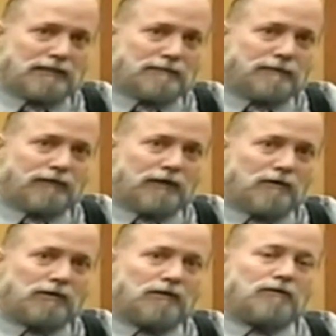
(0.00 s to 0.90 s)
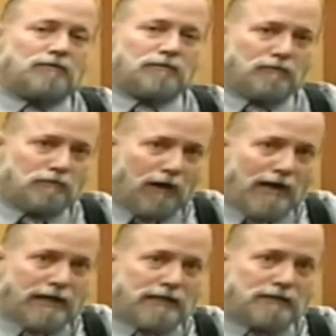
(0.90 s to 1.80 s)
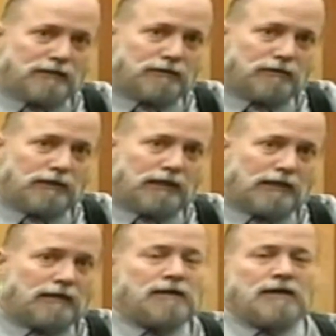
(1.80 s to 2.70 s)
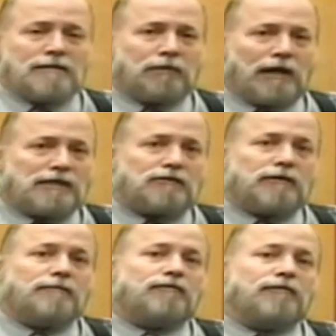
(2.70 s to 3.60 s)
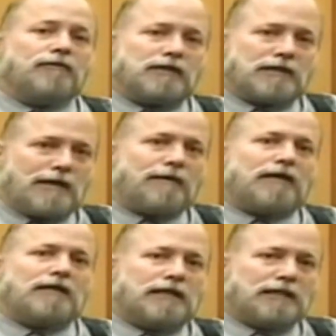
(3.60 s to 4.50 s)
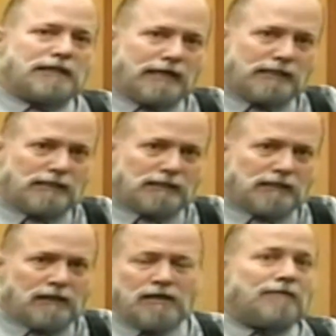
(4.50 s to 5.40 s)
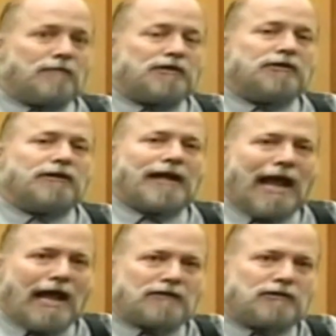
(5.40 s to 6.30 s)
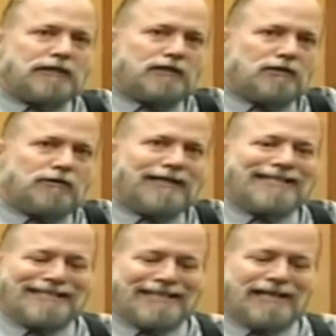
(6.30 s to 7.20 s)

system of the ozone right into the uh, bloodstream through the stomach and the intestines. And what you're actually doing is